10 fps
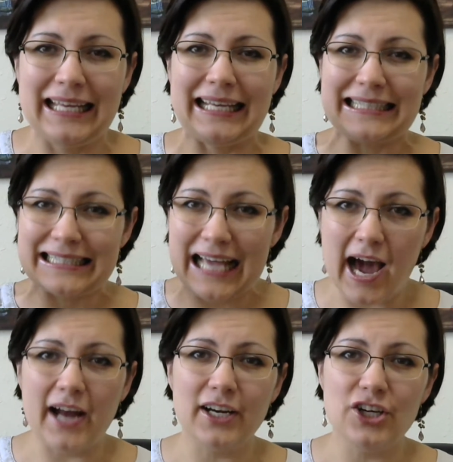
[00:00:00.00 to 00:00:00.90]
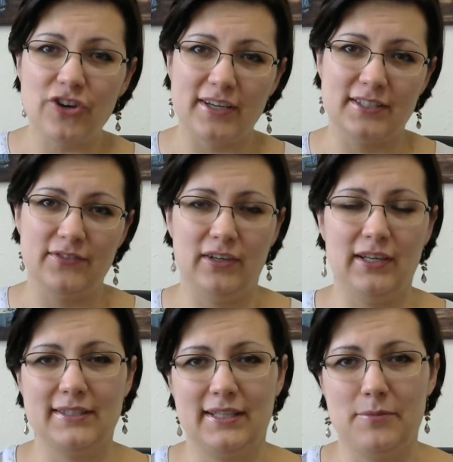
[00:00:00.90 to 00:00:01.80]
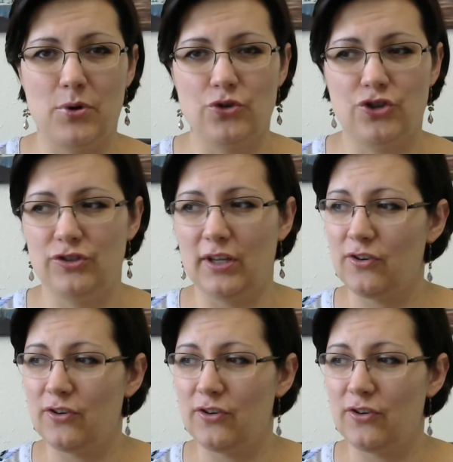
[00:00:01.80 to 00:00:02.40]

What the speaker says: It's unaddressed feelings and emotions that